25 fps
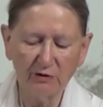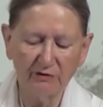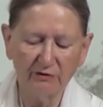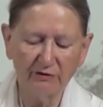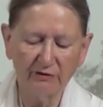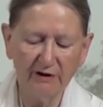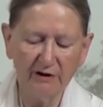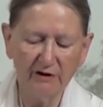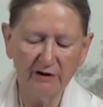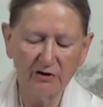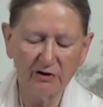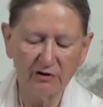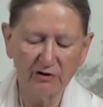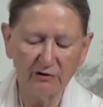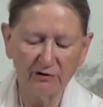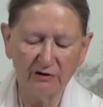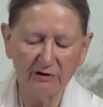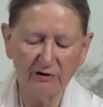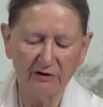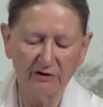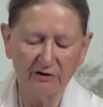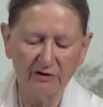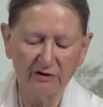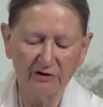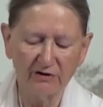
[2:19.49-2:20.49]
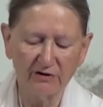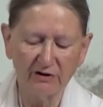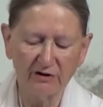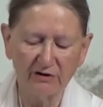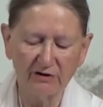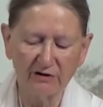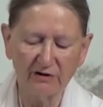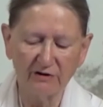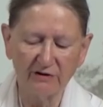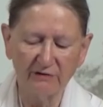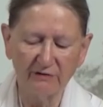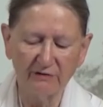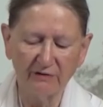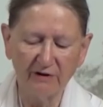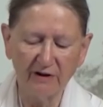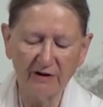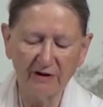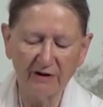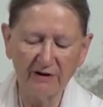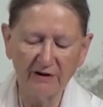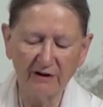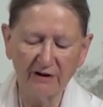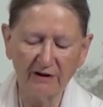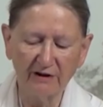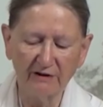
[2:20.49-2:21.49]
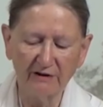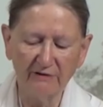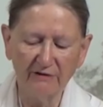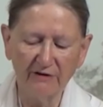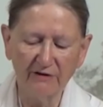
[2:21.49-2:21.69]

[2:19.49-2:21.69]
reassurance does the Father give